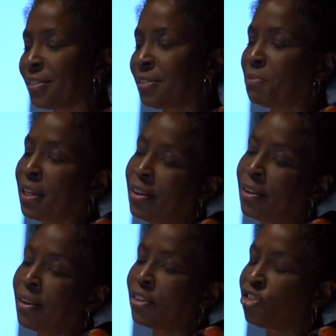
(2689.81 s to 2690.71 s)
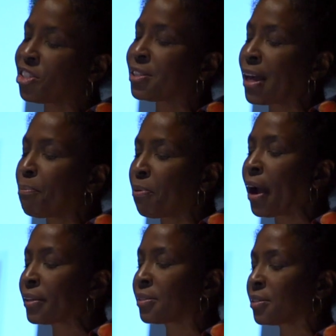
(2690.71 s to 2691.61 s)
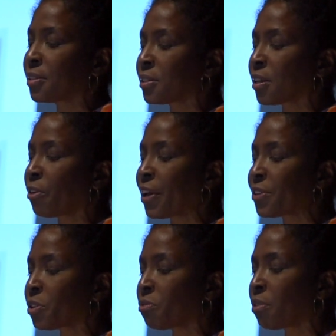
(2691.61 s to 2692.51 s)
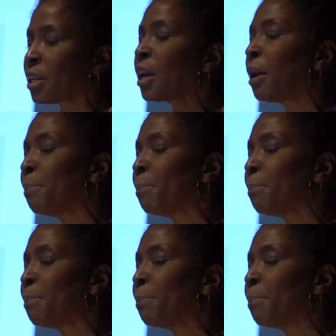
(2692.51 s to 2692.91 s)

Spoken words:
to me, just that practice in itself has a thread,